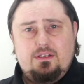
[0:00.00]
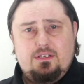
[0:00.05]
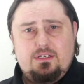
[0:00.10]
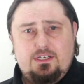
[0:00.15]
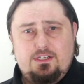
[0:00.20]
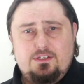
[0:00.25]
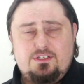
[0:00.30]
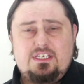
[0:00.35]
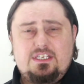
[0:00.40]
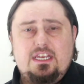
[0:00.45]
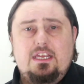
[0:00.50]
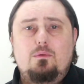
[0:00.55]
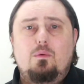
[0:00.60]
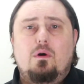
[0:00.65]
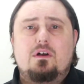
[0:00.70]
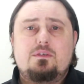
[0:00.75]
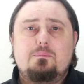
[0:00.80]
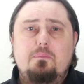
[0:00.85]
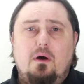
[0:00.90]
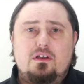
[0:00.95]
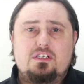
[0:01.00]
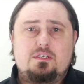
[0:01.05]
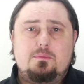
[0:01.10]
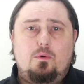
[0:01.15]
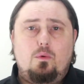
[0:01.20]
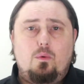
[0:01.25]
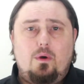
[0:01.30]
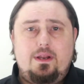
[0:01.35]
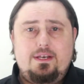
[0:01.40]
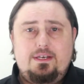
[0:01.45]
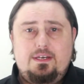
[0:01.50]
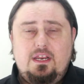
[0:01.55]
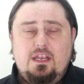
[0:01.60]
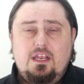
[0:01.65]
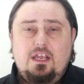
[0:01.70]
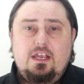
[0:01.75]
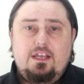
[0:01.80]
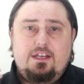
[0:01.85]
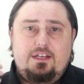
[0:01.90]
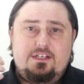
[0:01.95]
you see what's possible when
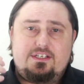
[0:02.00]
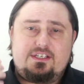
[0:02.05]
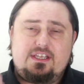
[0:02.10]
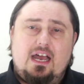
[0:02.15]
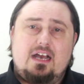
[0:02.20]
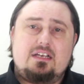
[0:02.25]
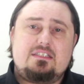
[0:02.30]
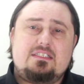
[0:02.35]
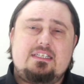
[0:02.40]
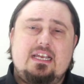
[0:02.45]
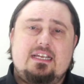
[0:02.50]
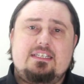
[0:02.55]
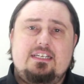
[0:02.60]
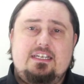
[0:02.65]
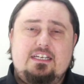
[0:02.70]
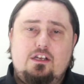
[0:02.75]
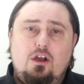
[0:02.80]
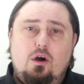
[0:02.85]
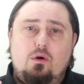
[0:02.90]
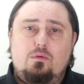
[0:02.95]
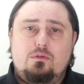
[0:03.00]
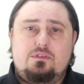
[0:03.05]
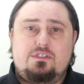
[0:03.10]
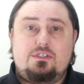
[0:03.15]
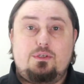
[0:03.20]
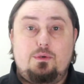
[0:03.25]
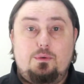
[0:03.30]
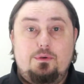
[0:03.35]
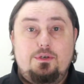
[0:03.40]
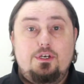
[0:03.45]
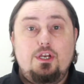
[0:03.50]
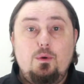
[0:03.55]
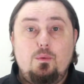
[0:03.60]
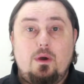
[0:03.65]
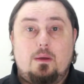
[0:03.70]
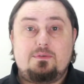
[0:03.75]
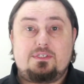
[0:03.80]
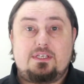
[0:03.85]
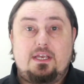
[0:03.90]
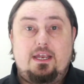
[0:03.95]
you start setting goals to a new
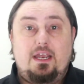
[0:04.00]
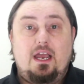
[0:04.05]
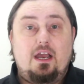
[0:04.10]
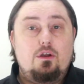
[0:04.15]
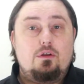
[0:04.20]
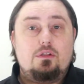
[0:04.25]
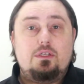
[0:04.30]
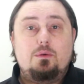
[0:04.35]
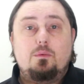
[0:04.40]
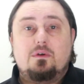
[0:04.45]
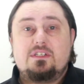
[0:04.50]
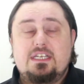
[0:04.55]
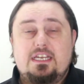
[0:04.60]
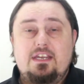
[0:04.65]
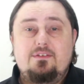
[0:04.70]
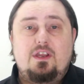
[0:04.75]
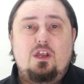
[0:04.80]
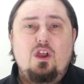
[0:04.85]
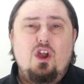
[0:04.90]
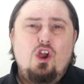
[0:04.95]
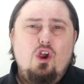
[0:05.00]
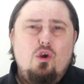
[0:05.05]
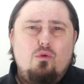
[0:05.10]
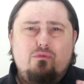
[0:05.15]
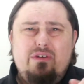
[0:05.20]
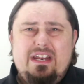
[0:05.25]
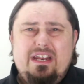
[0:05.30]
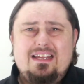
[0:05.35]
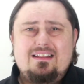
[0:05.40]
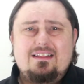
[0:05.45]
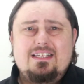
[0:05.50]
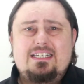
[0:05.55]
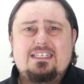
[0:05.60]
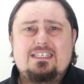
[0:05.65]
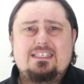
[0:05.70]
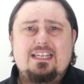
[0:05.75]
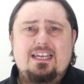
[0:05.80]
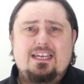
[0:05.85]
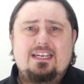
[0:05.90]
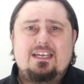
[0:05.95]
website. I only want to give you
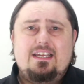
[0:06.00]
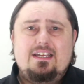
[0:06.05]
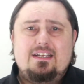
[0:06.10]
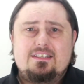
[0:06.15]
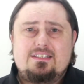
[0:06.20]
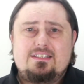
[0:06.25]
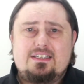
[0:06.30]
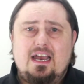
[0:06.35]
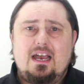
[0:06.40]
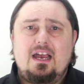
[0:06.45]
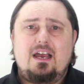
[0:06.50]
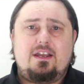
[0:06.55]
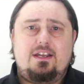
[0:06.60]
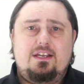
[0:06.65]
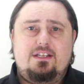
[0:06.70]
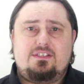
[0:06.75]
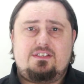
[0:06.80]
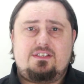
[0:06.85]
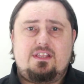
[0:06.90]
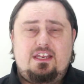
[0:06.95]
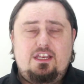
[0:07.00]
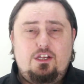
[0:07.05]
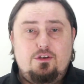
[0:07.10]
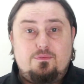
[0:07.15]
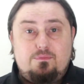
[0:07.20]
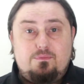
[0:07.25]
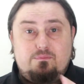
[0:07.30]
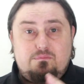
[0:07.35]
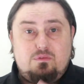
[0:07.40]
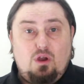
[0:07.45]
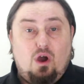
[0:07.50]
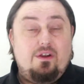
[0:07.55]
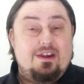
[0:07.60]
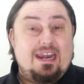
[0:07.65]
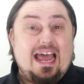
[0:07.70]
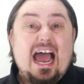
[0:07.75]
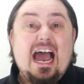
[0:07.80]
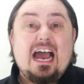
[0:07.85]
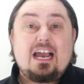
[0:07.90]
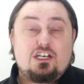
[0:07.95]
realistic targets that you've got an
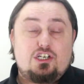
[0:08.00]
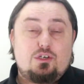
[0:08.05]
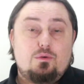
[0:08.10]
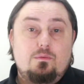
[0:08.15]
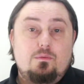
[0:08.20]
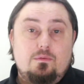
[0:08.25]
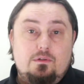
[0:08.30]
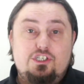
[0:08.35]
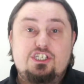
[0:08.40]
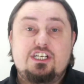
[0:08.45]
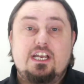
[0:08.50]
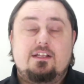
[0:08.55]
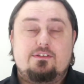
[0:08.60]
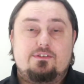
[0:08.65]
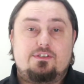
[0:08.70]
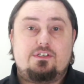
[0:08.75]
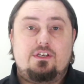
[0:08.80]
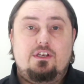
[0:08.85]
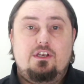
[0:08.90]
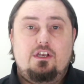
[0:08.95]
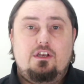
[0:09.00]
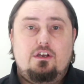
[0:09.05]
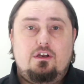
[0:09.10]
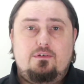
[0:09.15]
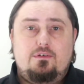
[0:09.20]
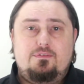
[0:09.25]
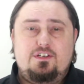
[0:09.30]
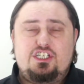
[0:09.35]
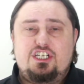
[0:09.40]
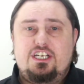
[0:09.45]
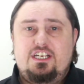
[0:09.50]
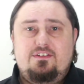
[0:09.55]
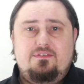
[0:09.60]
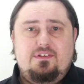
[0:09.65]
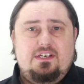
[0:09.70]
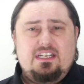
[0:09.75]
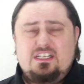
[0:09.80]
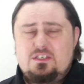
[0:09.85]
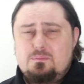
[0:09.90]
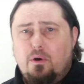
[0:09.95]
actual chance of achieving.
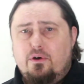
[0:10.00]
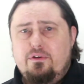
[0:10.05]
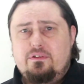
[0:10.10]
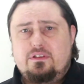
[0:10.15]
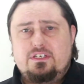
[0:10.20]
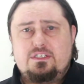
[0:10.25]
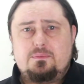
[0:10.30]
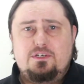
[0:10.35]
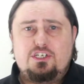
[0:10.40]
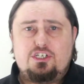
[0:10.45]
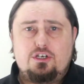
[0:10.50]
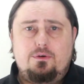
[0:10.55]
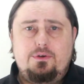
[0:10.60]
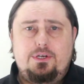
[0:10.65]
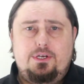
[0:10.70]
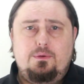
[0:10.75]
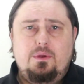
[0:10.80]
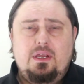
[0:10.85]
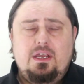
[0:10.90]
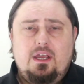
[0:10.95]
It's pointless me showing you